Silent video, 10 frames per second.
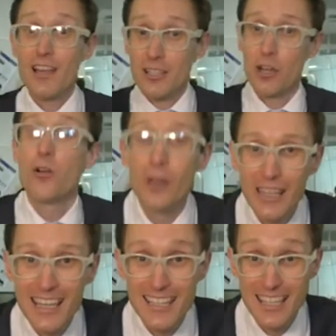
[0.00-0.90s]
So a
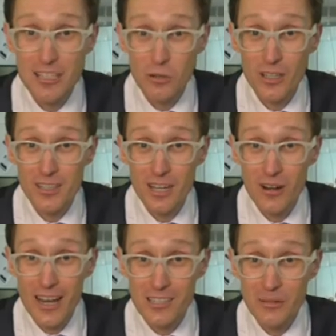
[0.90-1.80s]
really essential
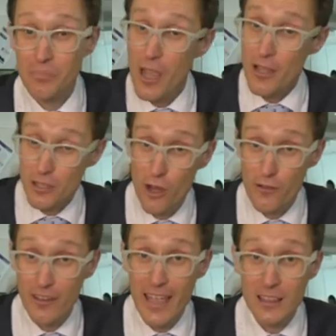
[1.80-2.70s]
consideration. Don't
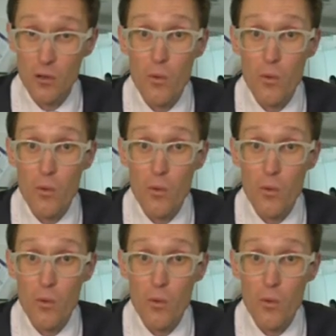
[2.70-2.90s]
forget the